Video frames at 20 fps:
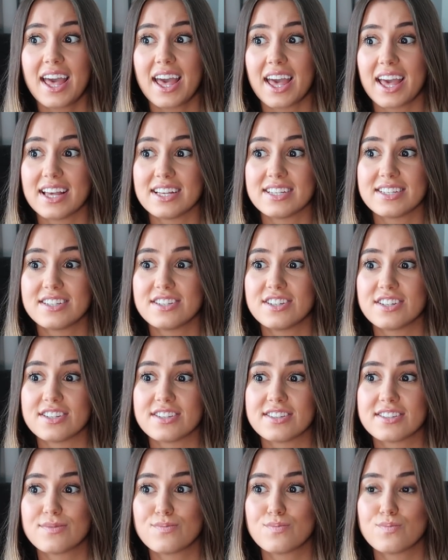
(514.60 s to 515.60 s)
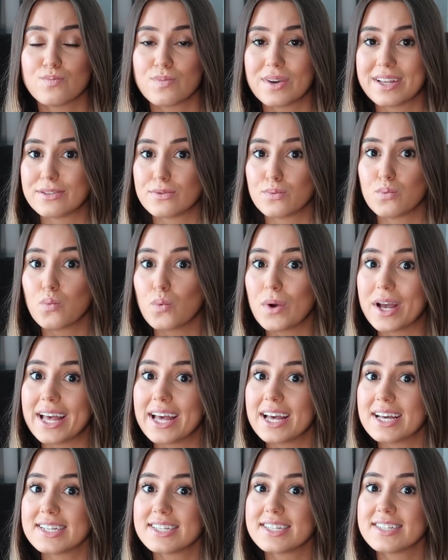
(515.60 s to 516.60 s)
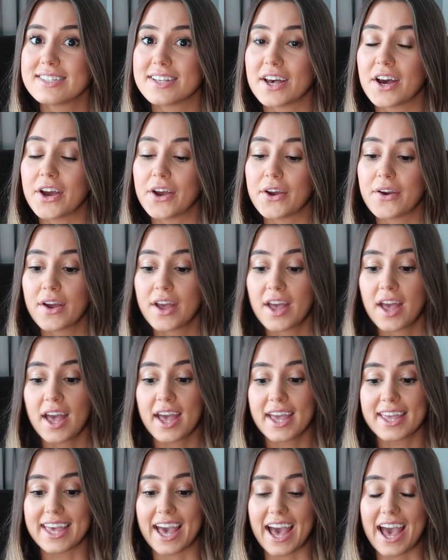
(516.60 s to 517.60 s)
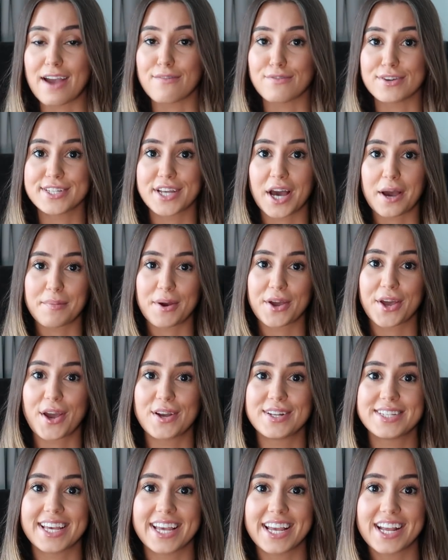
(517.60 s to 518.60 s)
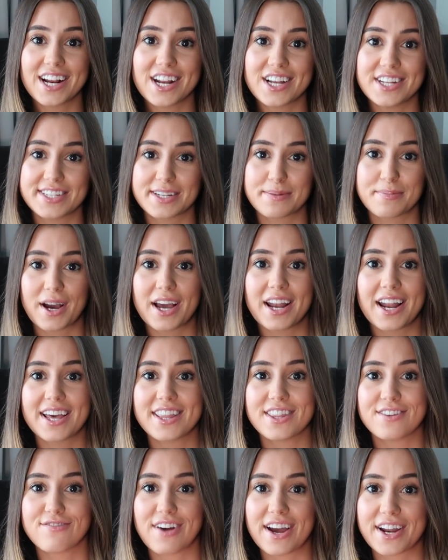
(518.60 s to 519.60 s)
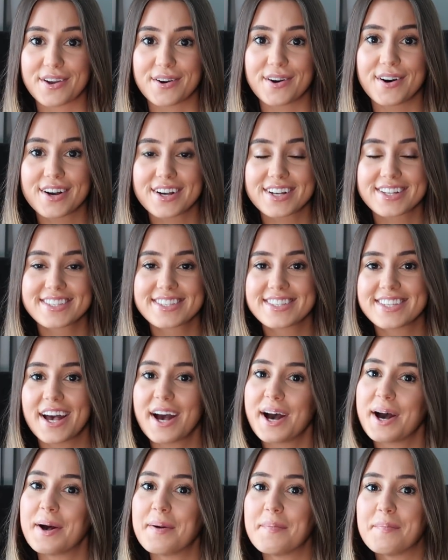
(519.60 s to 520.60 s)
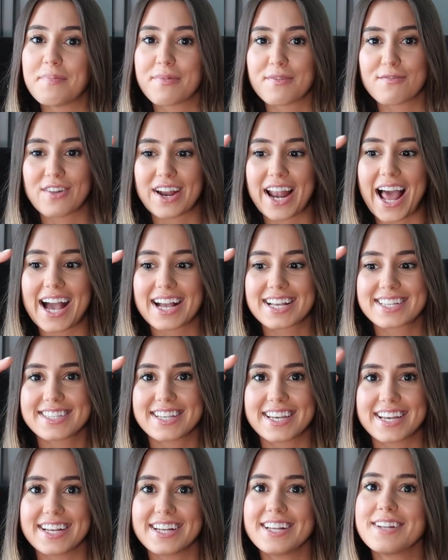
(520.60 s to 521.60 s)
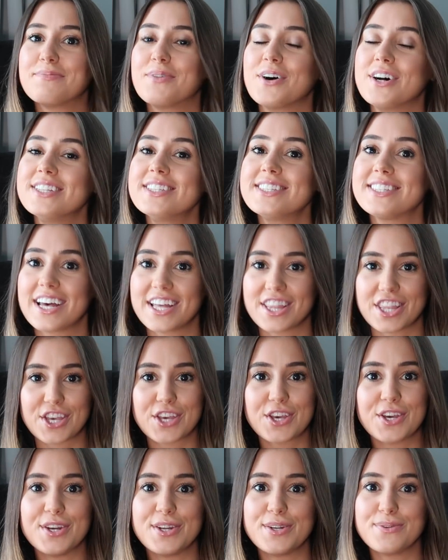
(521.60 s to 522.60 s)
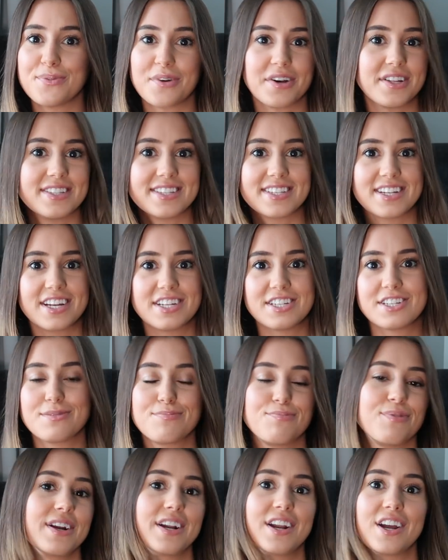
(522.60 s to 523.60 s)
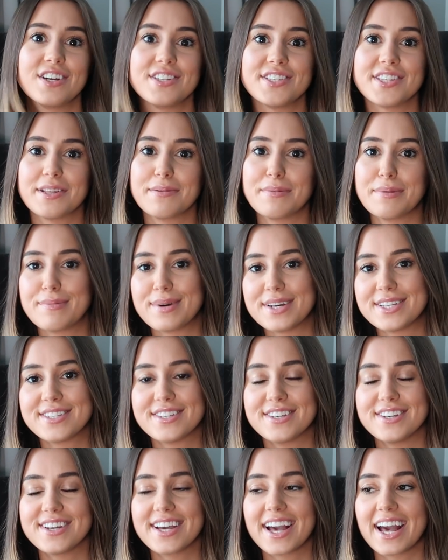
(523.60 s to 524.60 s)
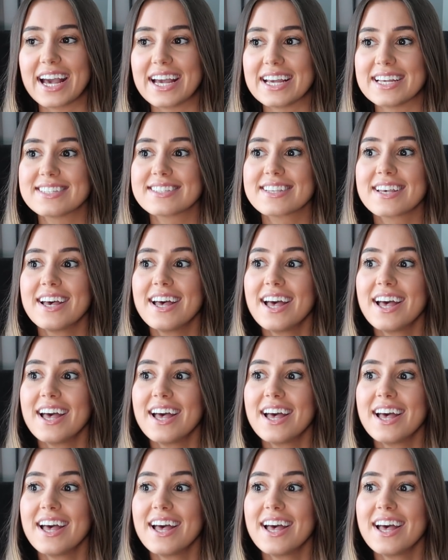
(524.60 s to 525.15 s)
It's just, it's weird. So yeah, every time I go to England, I buy like the Radox relaxing ones, like the huge ones, and I just bring loads of them in my suitcase,